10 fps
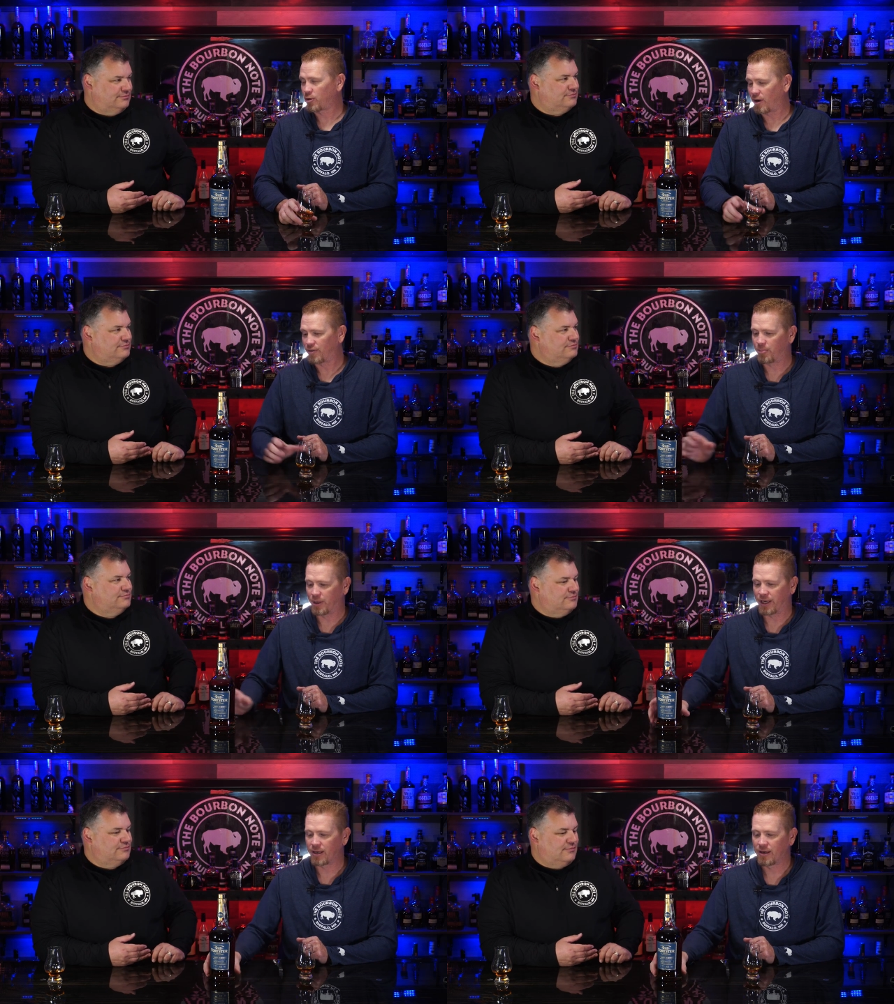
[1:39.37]
Speaker 1: Truffle
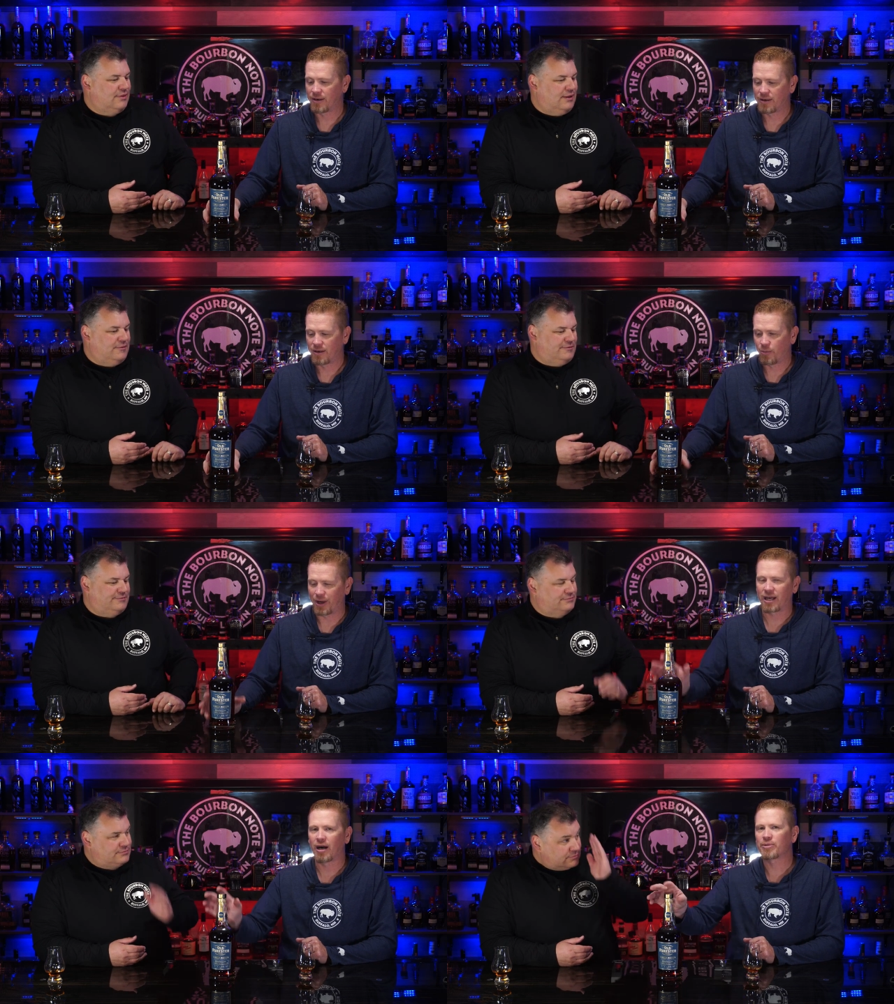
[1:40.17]
Pig.
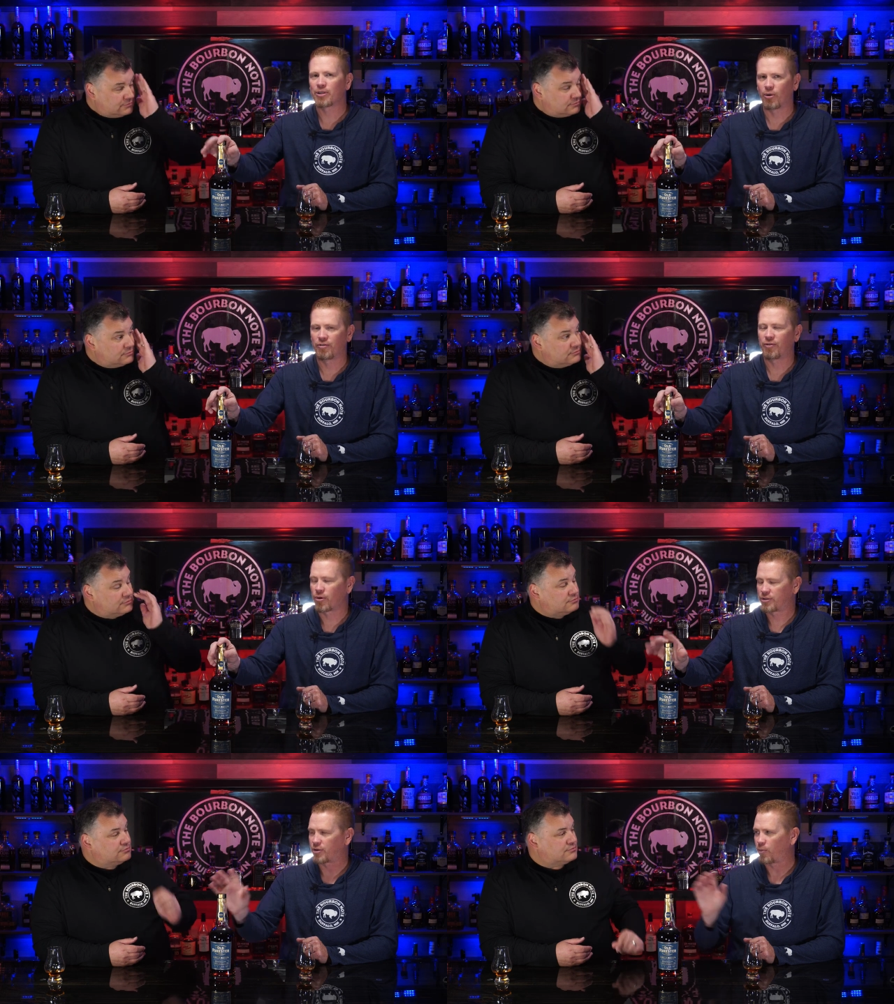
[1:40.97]
When it comes to Old
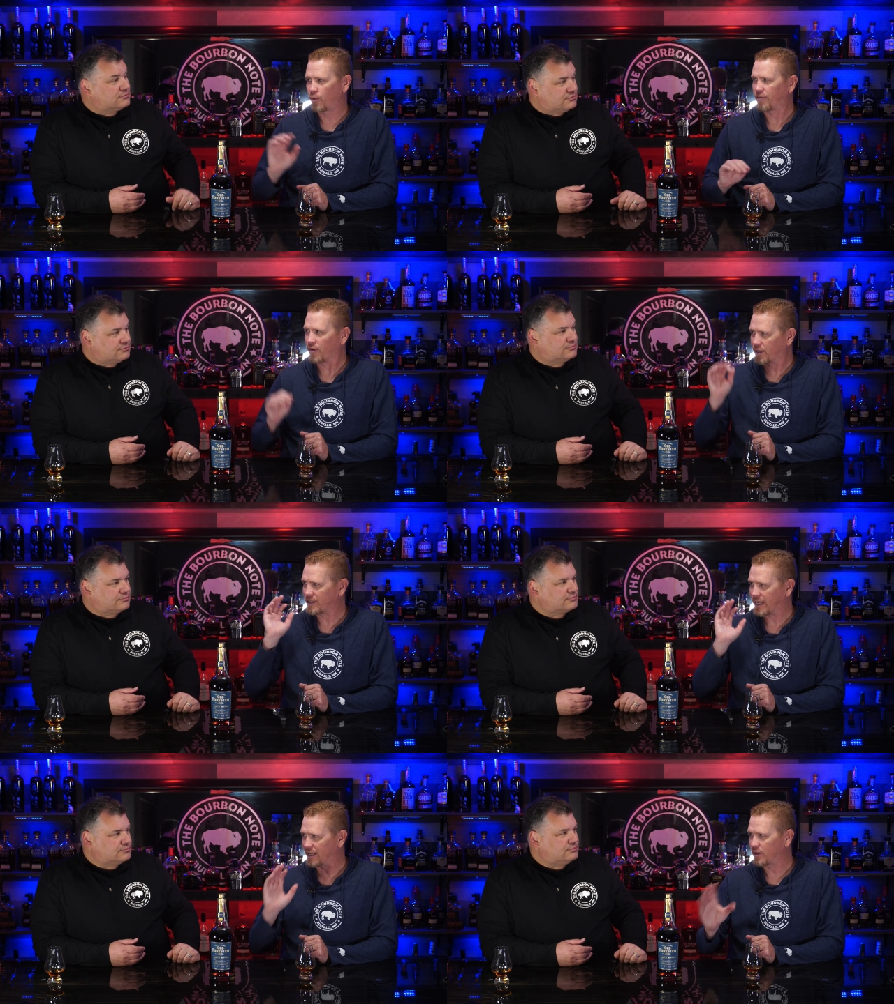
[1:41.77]
Forester and Woodford,
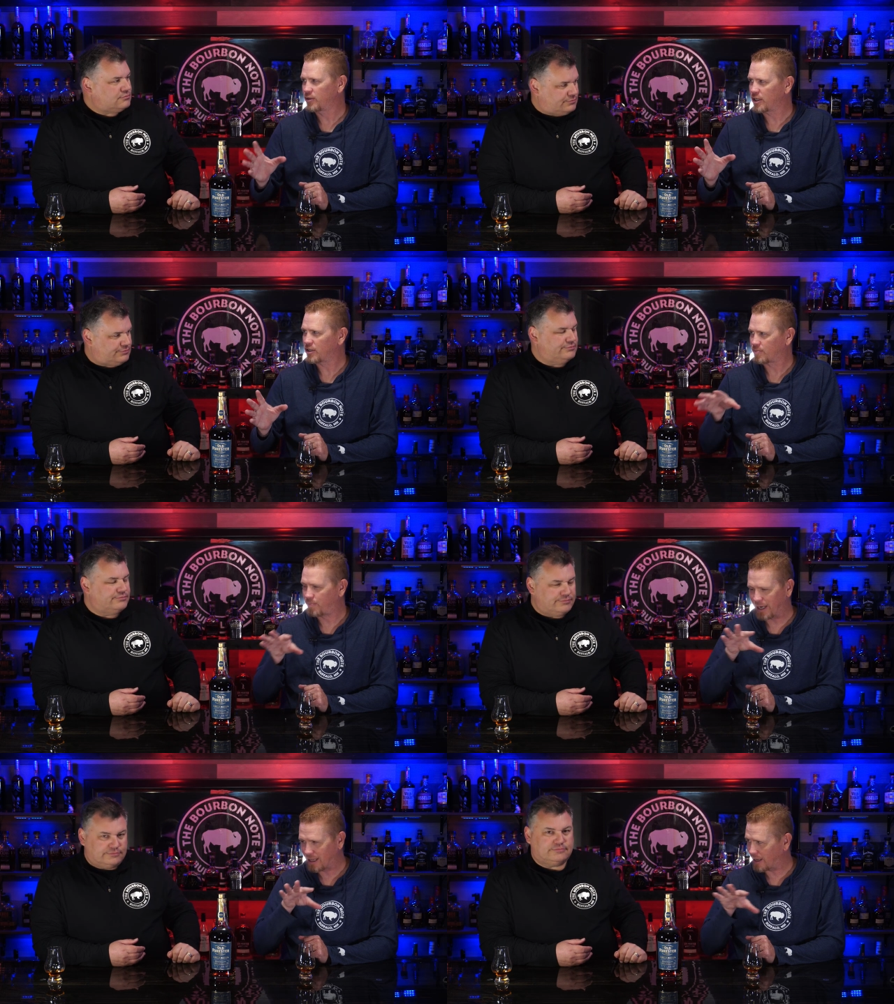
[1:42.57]
because I can usually
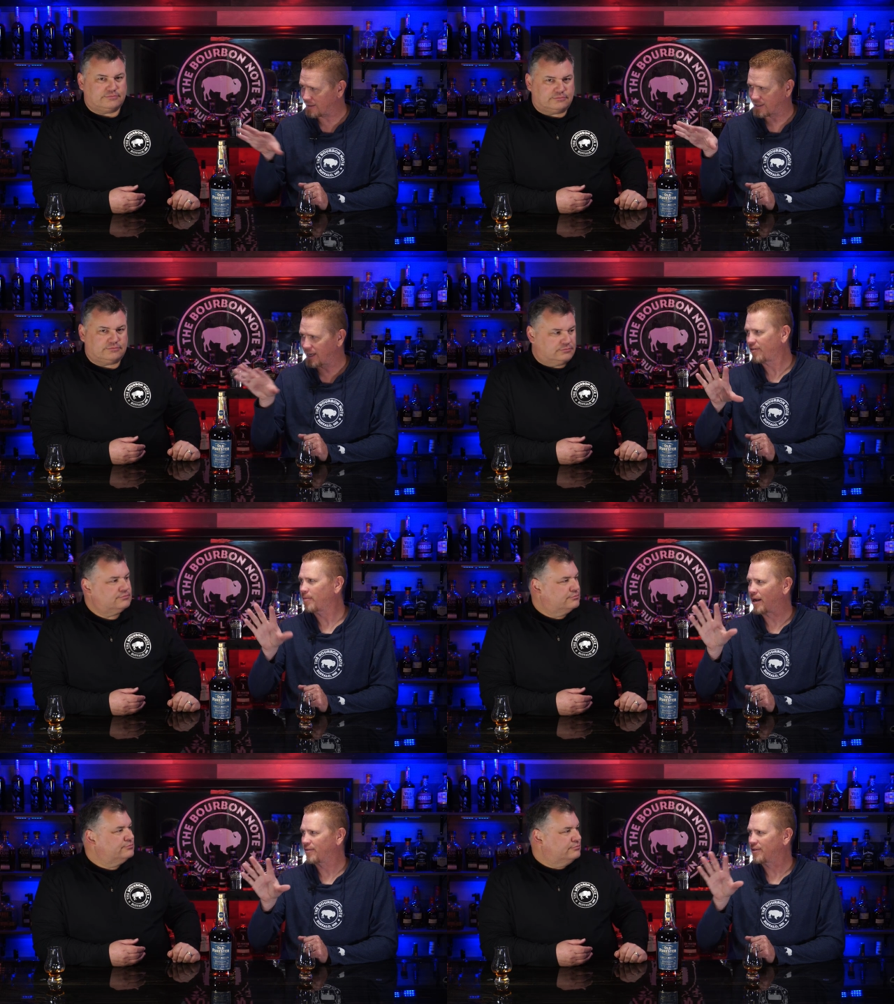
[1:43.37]
just pick, I can sniff
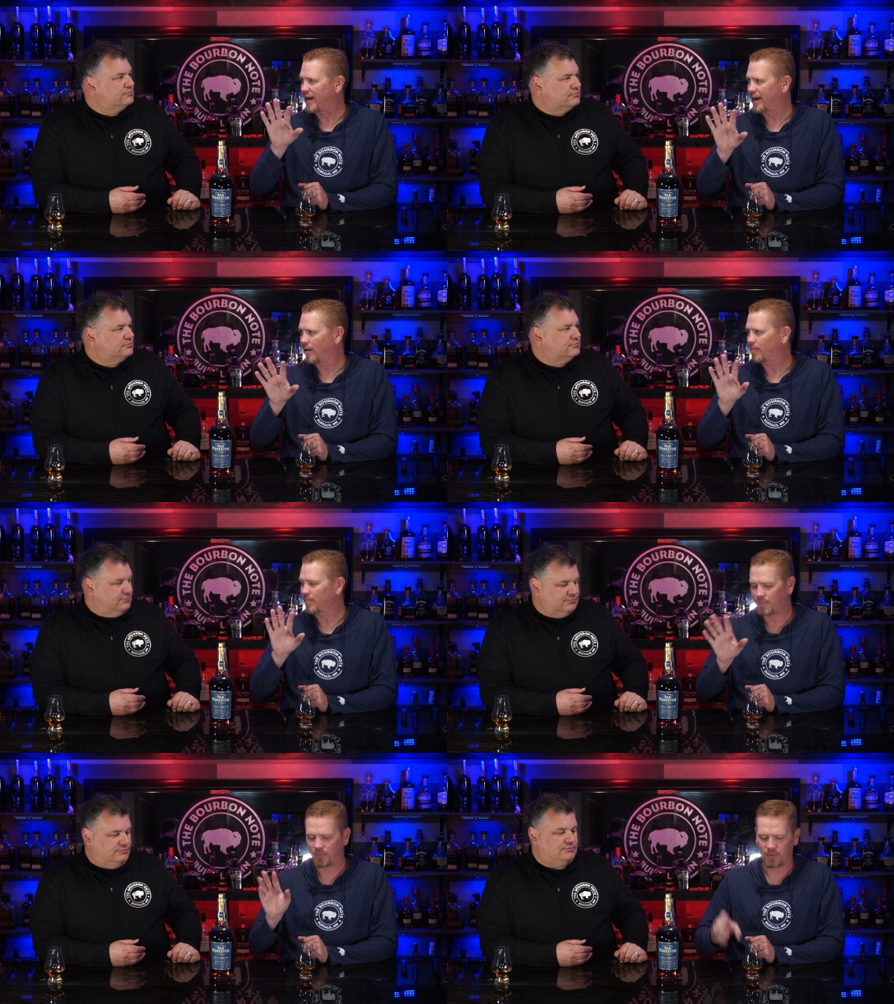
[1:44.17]
them out of a
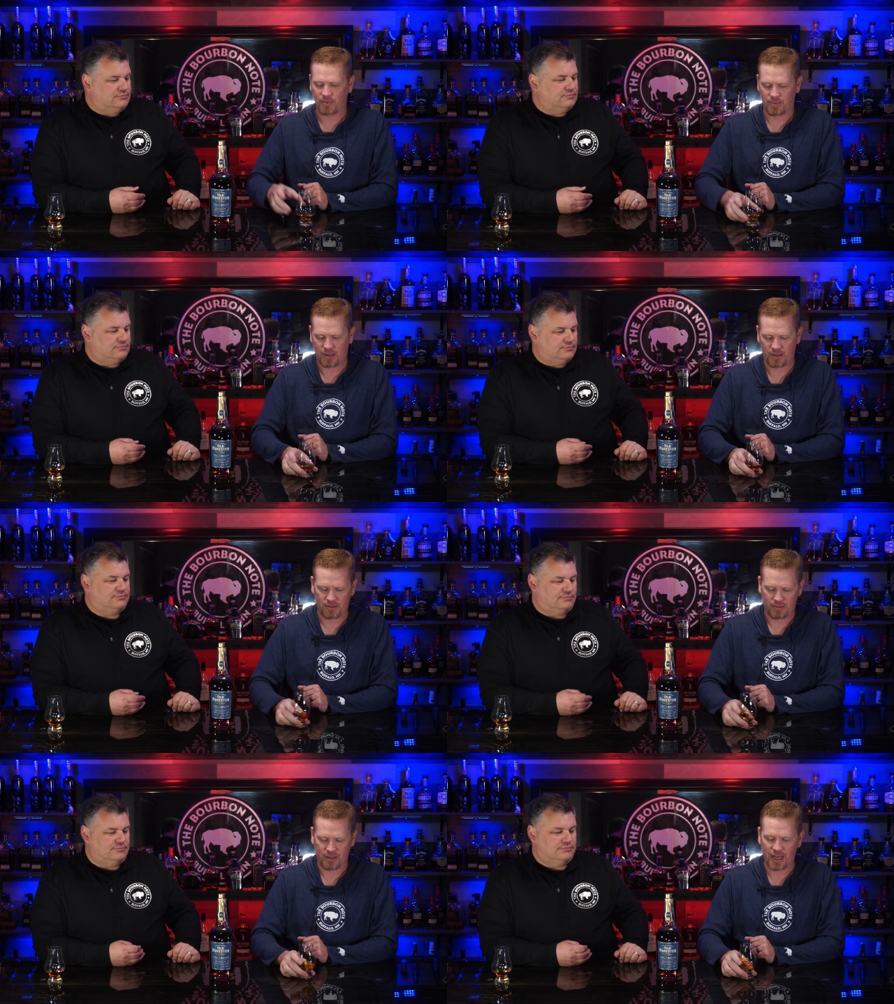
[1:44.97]
lineup
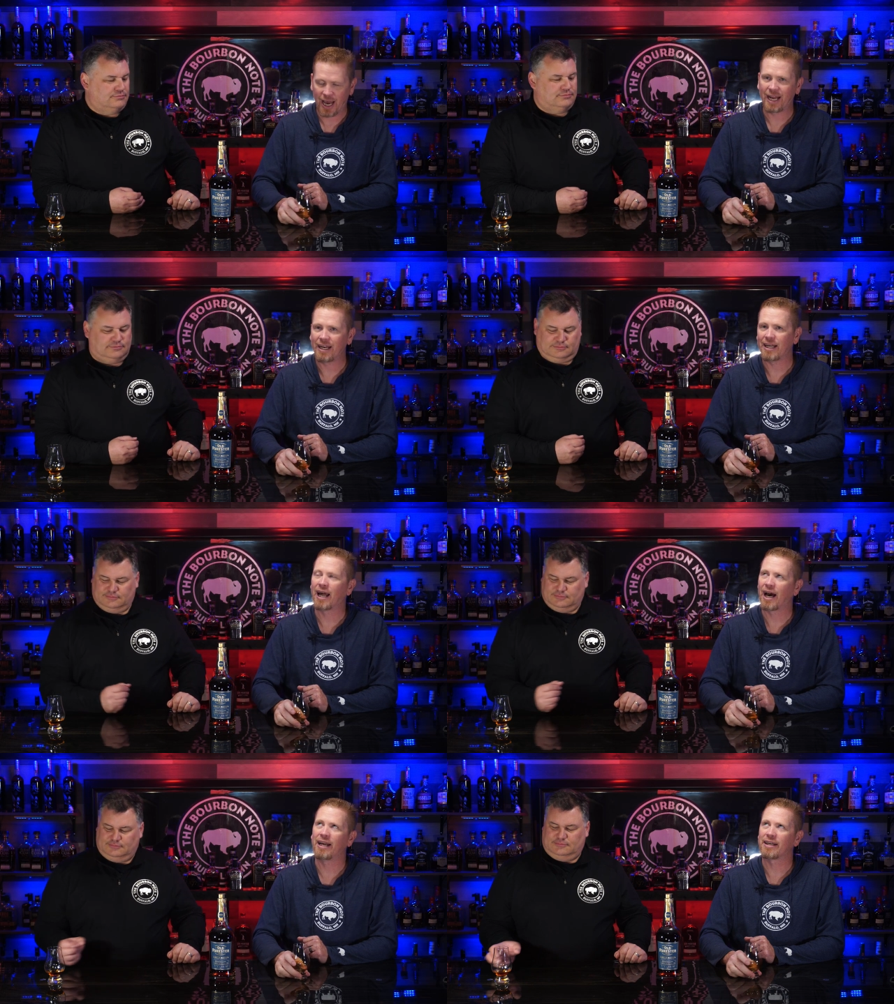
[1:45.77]

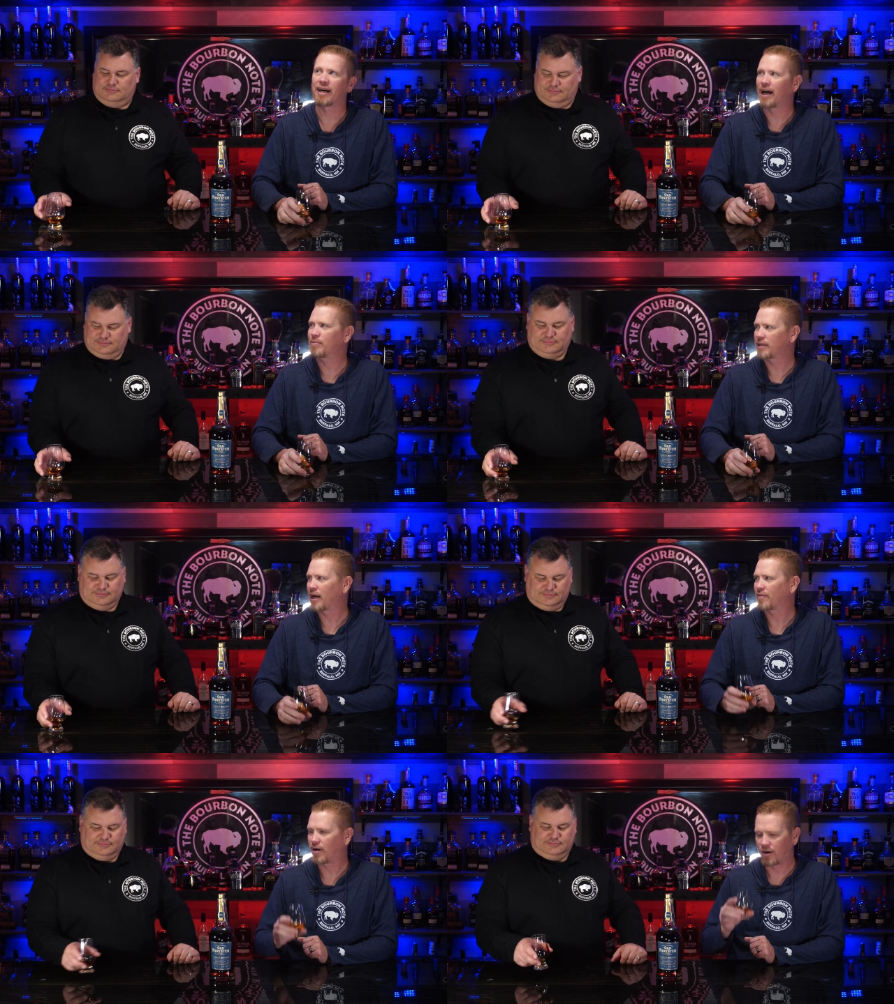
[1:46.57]
99 times
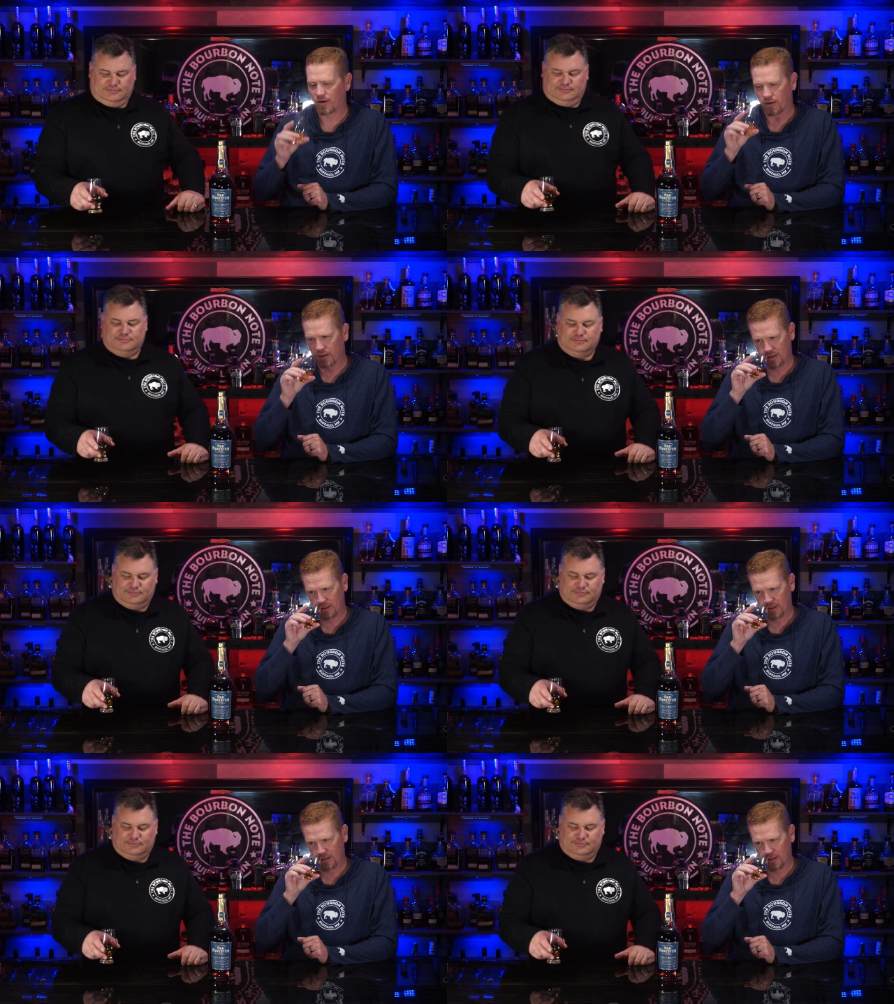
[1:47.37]
out of 100.